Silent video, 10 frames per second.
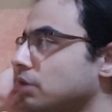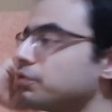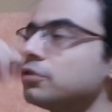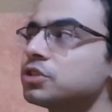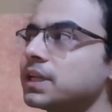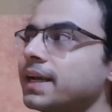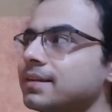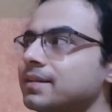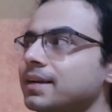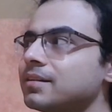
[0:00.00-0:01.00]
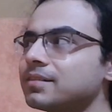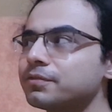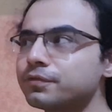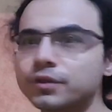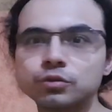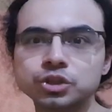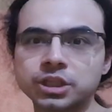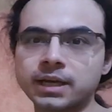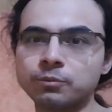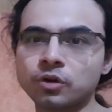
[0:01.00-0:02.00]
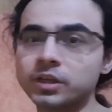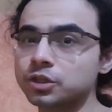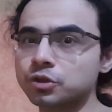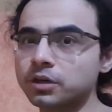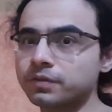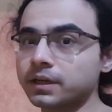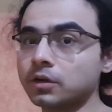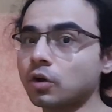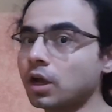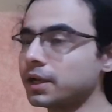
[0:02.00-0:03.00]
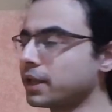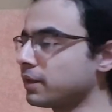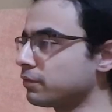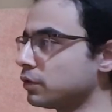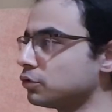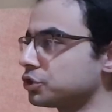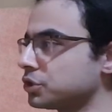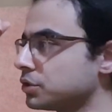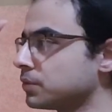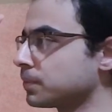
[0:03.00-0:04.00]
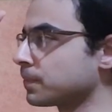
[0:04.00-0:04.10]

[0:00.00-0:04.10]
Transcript: A fusion, like I said, it's a fusion. I'm not really sure if I can call it an evolution.